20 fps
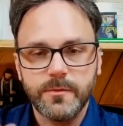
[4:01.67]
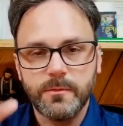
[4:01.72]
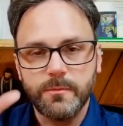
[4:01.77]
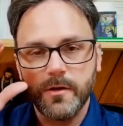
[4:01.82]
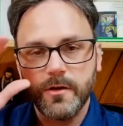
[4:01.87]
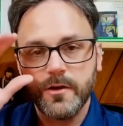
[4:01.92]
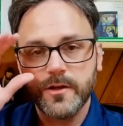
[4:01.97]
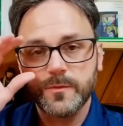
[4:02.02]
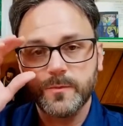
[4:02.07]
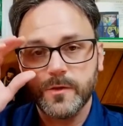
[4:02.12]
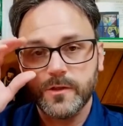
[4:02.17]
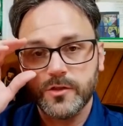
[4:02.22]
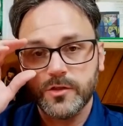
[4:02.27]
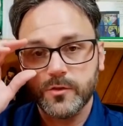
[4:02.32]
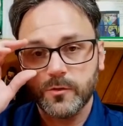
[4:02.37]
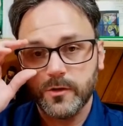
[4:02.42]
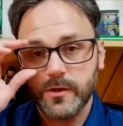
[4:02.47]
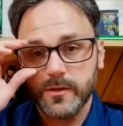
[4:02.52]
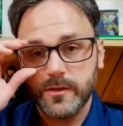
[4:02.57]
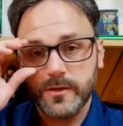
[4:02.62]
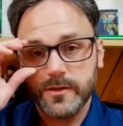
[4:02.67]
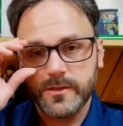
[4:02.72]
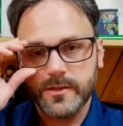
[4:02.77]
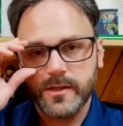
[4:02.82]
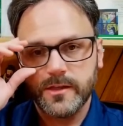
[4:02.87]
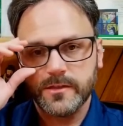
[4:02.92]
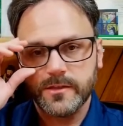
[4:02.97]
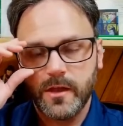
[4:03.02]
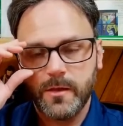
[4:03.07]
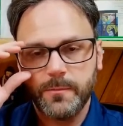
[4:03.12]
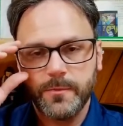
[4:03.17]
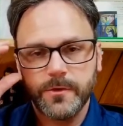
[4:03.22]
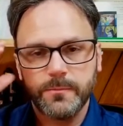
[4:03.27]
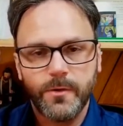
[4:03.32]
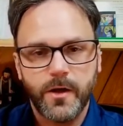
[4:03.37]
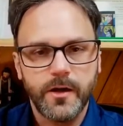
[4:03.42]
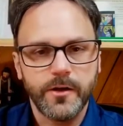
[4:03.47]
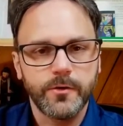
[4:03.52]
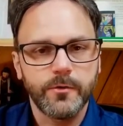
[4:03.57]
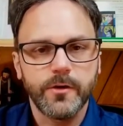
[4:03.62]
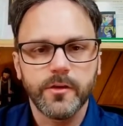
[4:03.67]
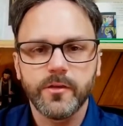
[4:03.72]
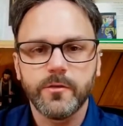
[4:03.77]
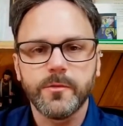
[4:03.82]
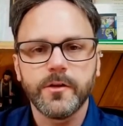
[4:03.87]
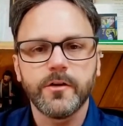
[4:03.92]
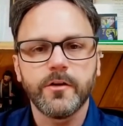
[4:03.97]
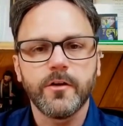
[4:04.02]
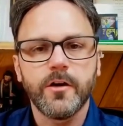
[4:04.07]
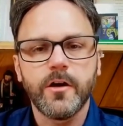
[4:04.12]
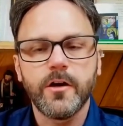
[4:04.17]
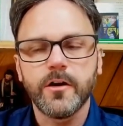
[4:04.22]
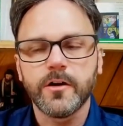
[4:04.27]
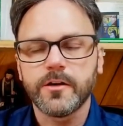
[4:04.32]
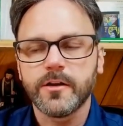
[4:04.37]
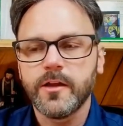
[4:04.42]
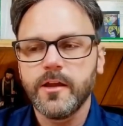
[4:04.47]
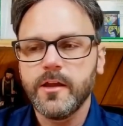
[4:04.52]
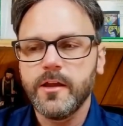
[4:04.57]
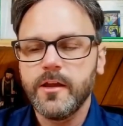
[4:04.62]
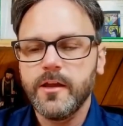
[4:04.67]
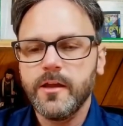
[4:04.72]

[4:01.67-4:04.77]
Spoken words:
I mean, Mary's been storing these things up and pondering them in her heart,